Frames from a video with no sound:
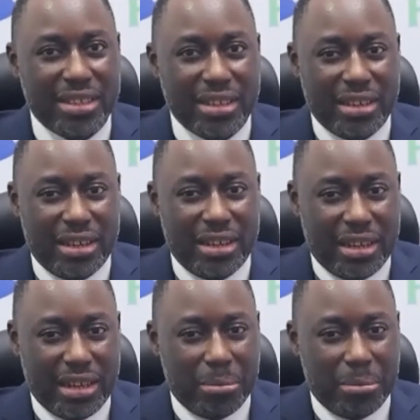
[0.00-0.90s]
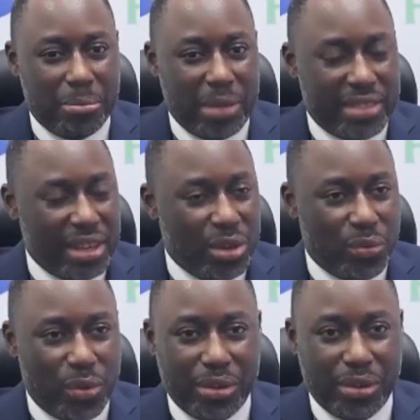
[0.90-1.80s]
And thank you for
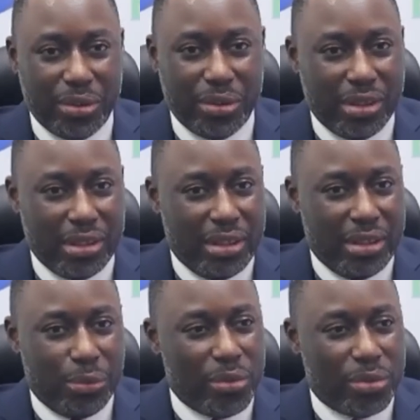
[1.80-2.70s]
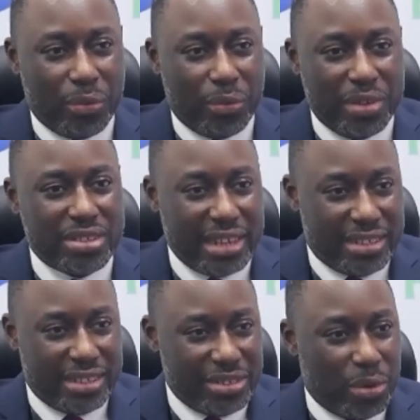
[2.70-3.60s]
the wealth of insight
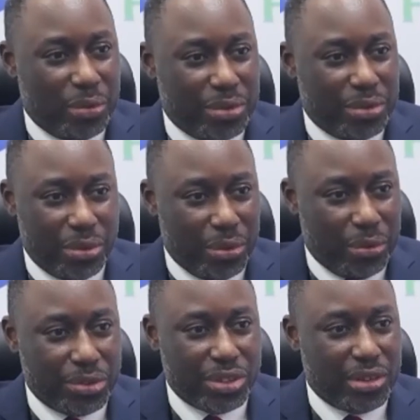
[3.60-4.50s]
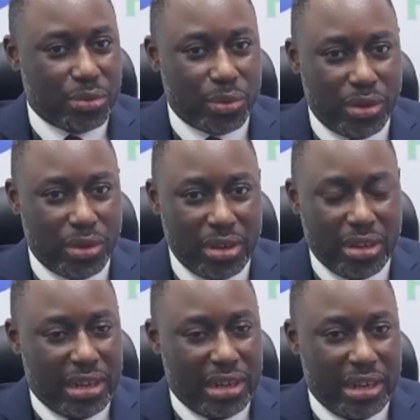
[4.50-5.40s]
you have shared as well.
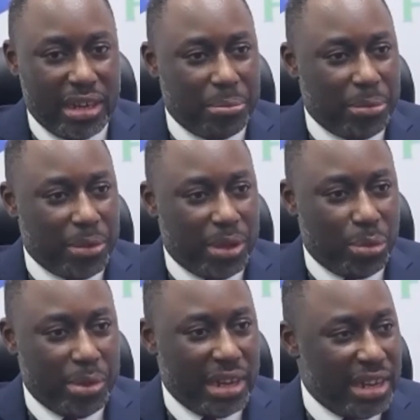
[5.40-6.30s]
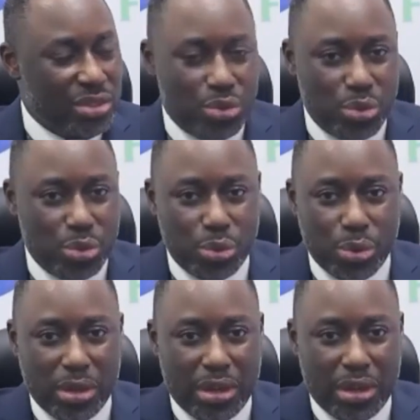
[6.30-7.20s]
It would be nice to,
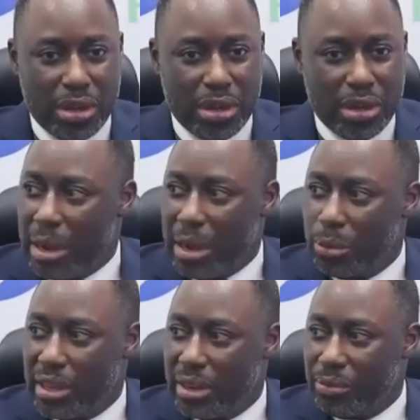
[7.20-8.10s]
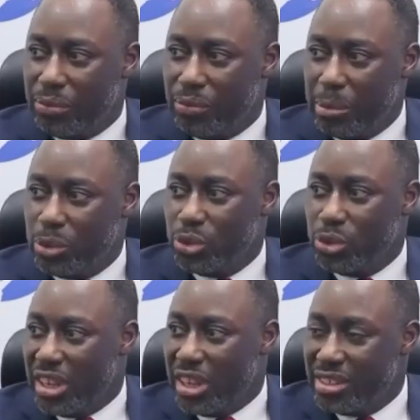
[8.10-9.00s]
I will get Femi to
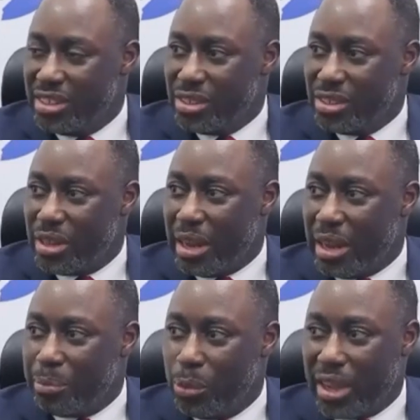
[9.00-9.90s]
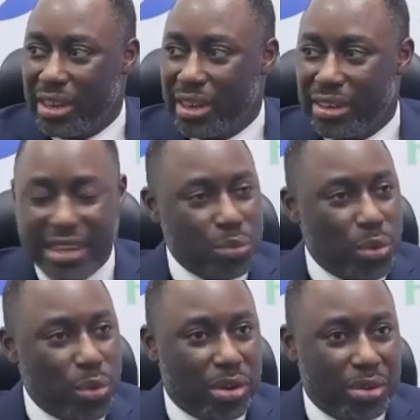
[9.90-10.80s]
share the details so that people can
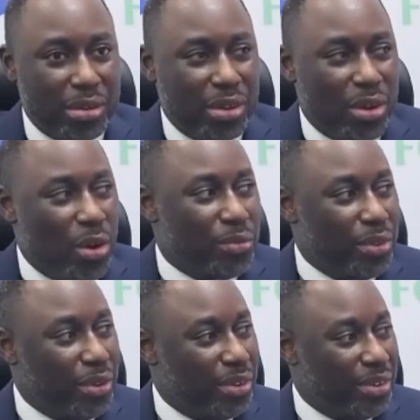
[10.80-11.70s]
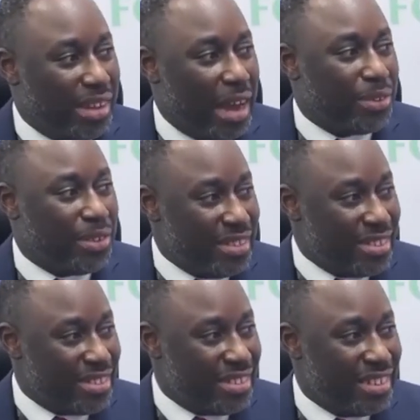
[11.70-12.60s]
network after
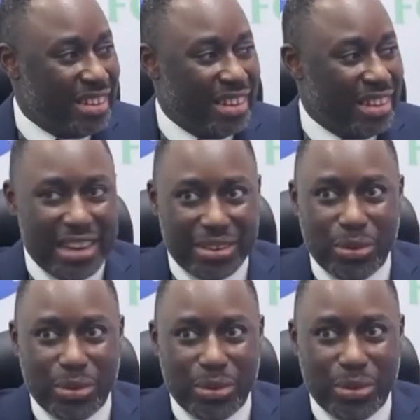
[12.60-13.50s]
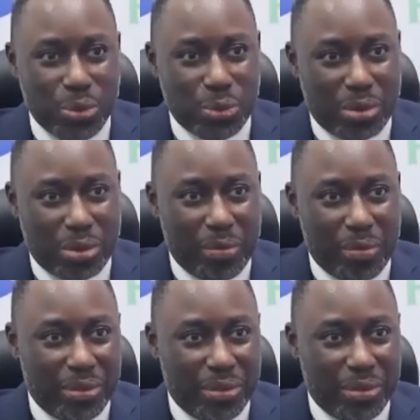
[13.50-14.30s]
this and continue some of the